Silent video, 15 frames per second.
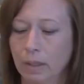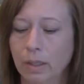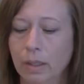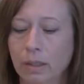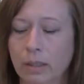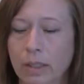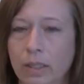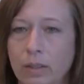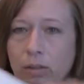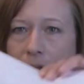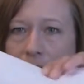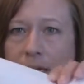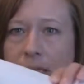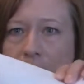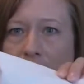in a legal
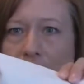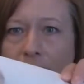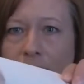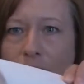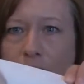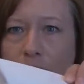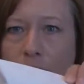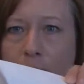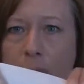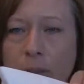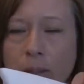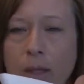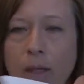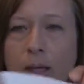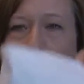size envelope.
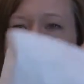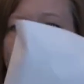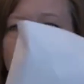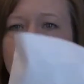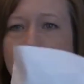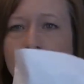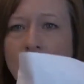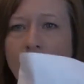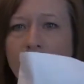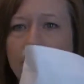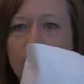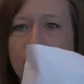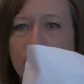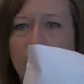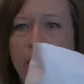Now, I
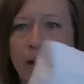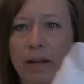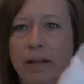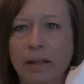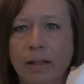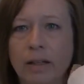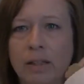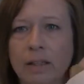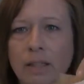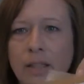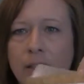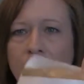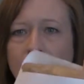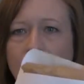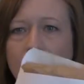stuffed 10 in
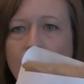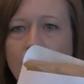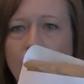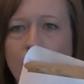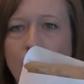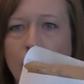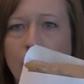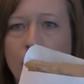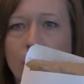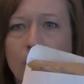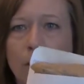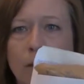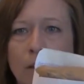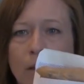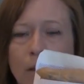here
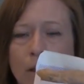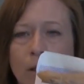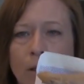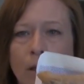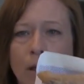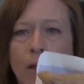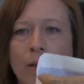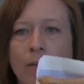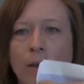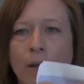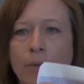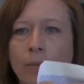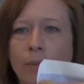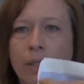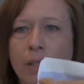and
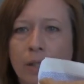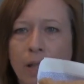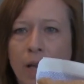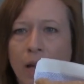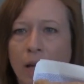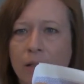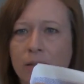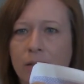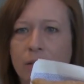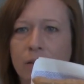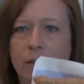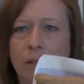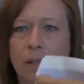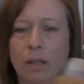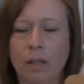then
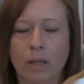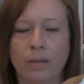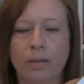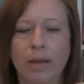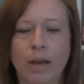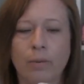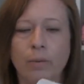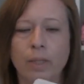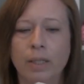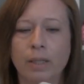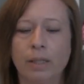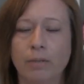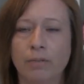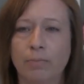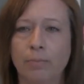realized that we
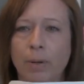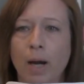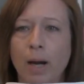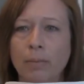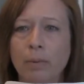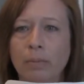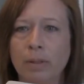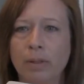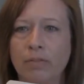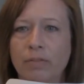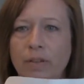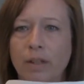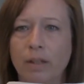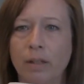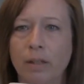can probably
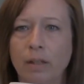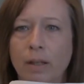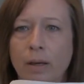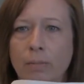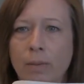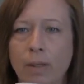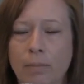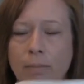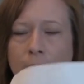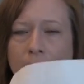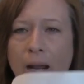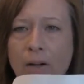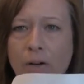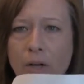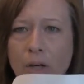fit them in
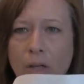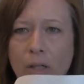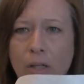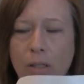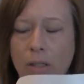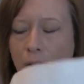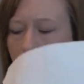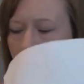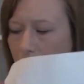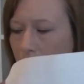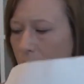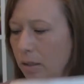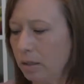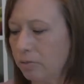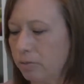better
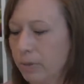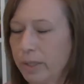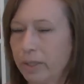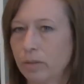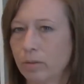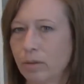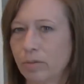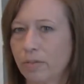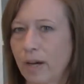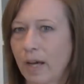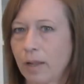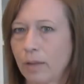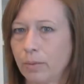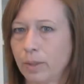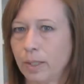if we do the
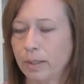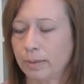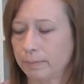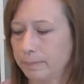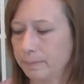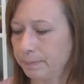following.